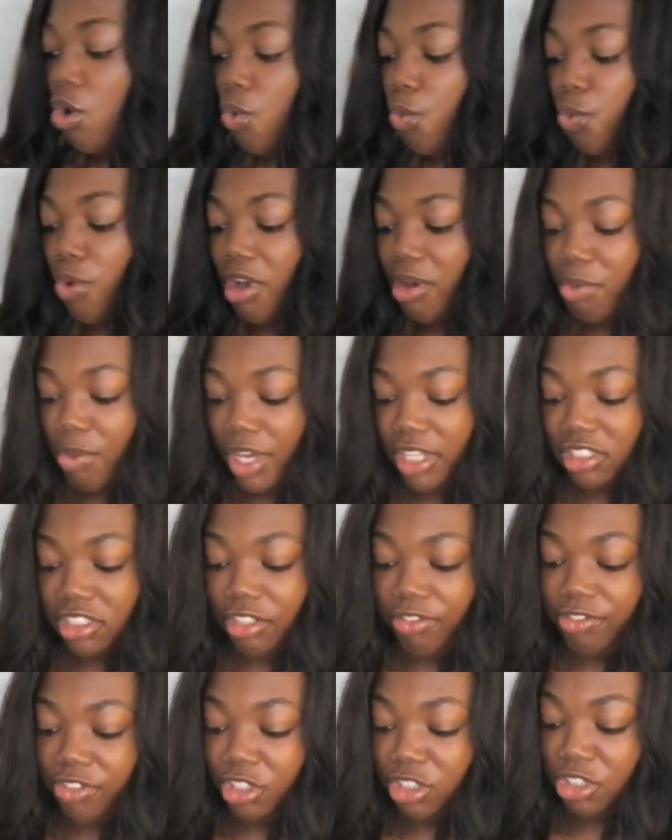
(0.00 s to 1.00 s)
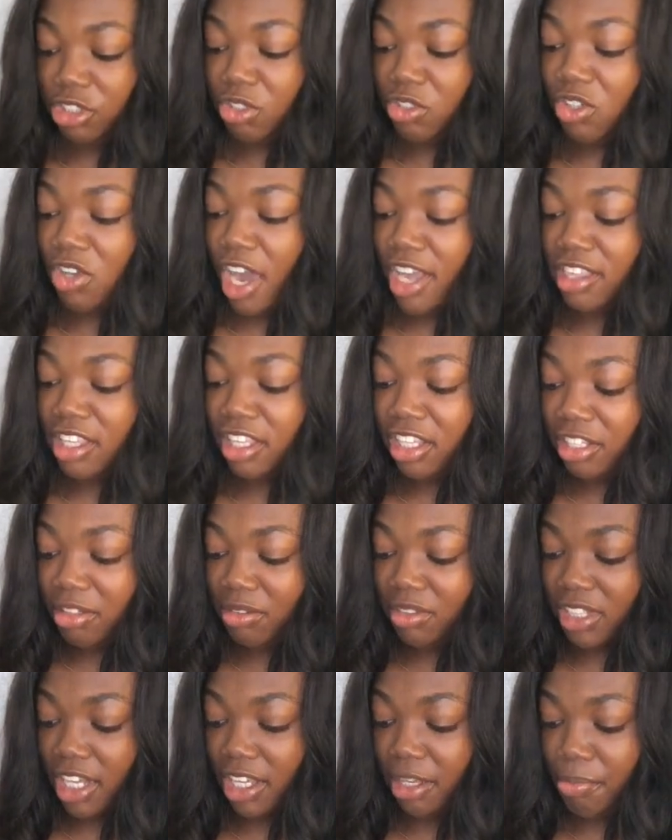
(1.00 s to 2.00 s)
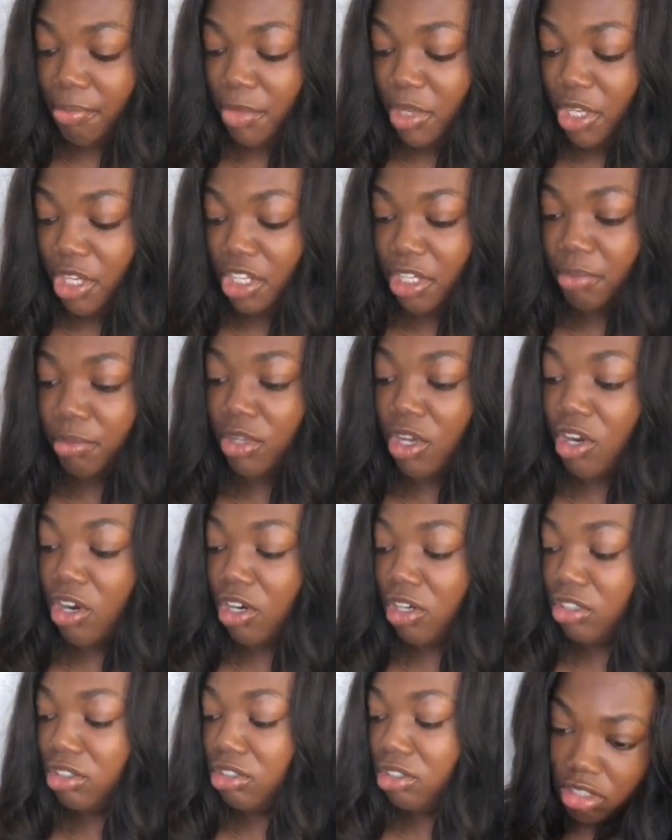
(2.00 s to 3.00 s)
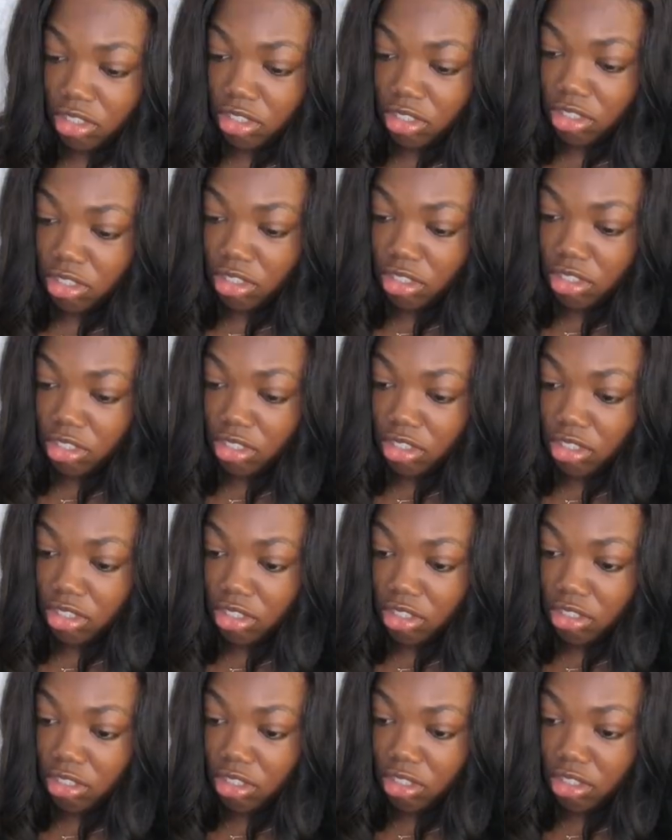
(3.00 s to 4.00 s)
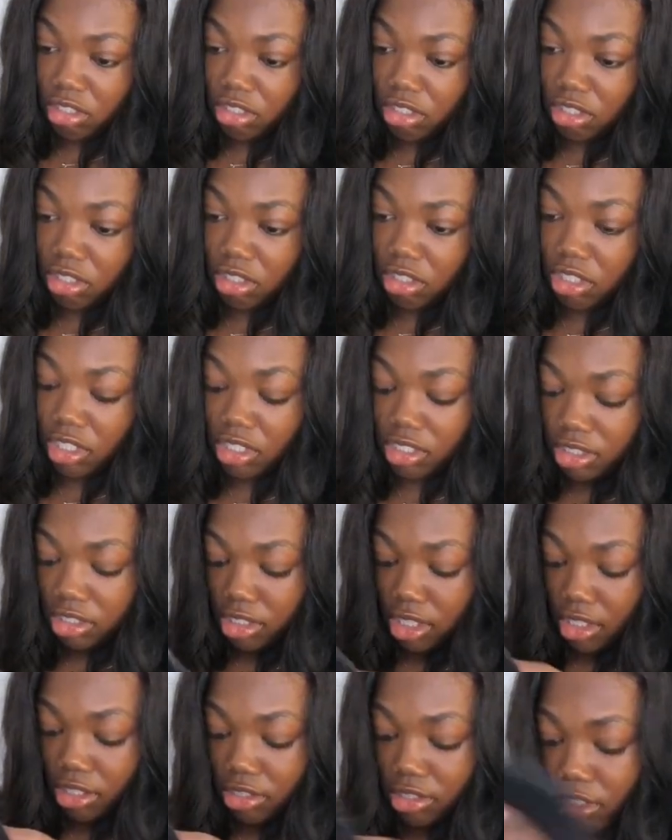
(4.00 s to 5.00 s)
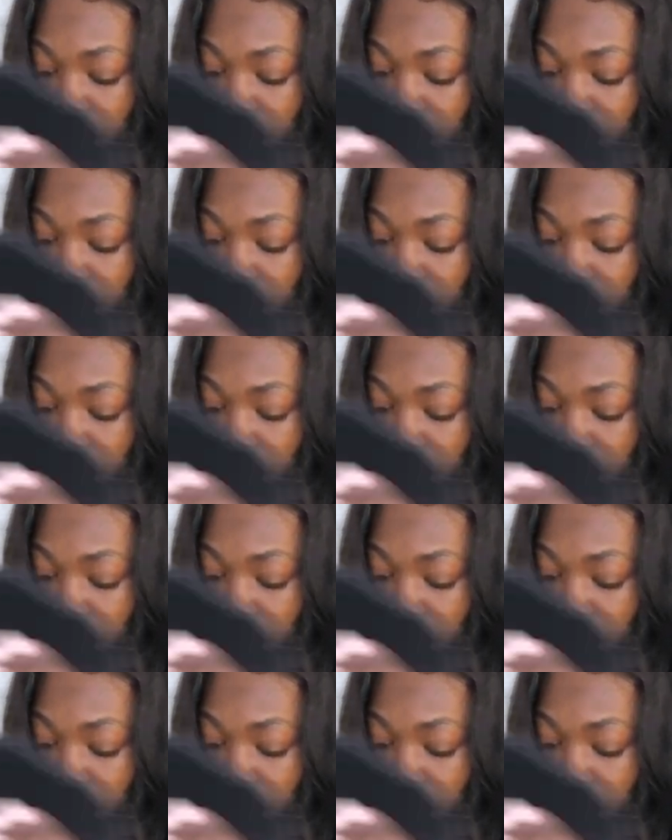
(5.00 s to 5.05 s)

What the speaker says: Wet Waist Official, I think it was like medium large. It doesn't say the